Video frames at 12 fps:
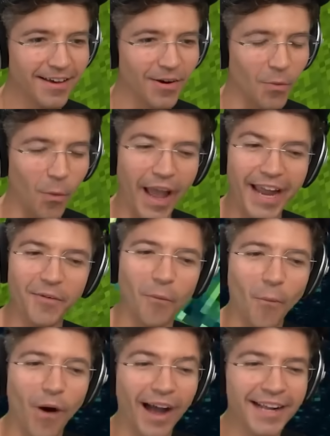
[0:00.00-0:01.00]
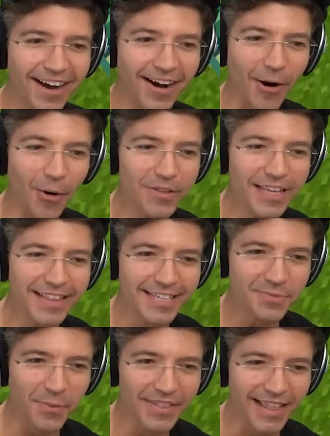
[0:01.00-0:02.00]
Wait, what? Only this
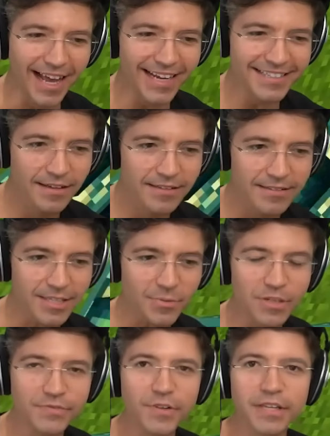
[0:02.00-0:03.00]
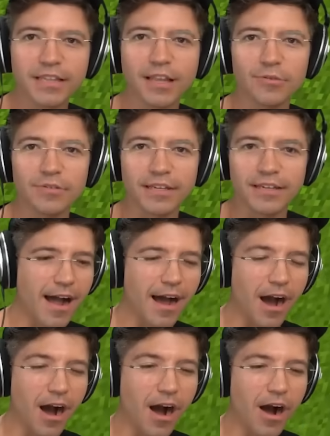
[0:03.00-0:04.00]
one lights? This one's feeling lonely.
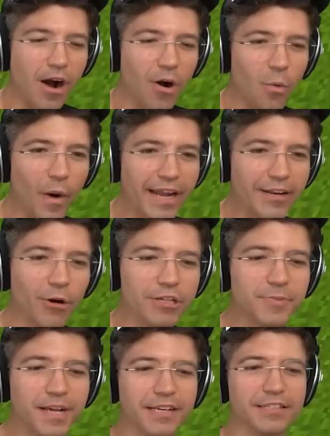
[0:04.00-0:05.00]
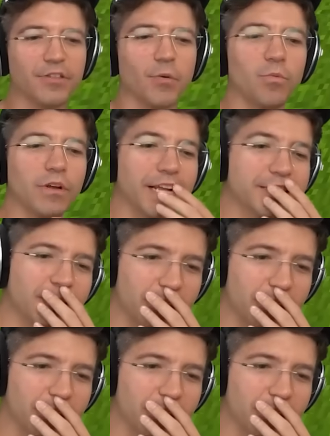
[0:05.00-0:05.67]
Oh, wait, no, it's because of it's the